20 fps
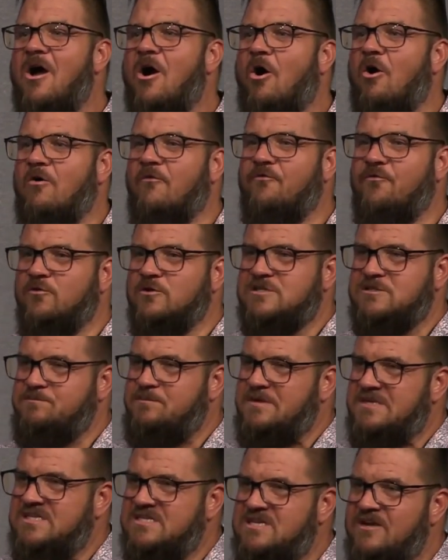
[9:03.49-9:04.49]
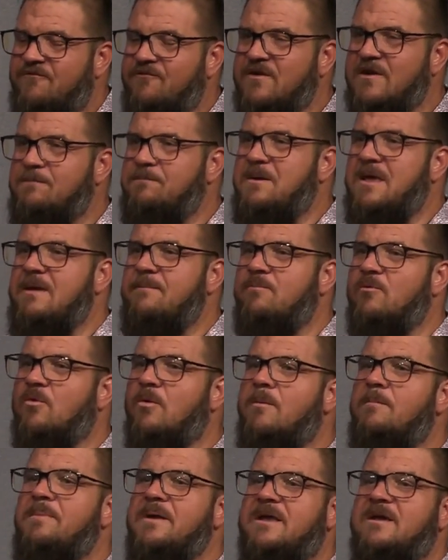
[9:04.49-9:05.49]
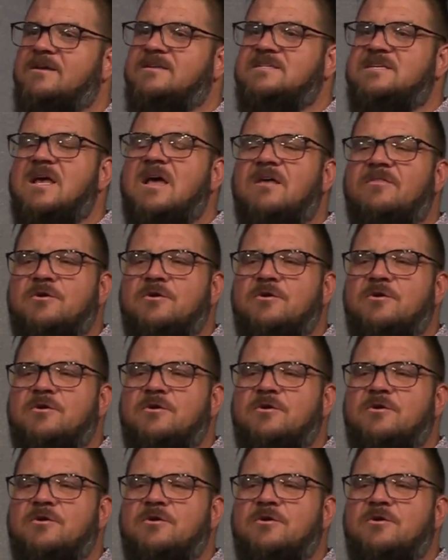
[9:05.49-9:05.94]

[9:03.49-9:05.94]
are for specific people because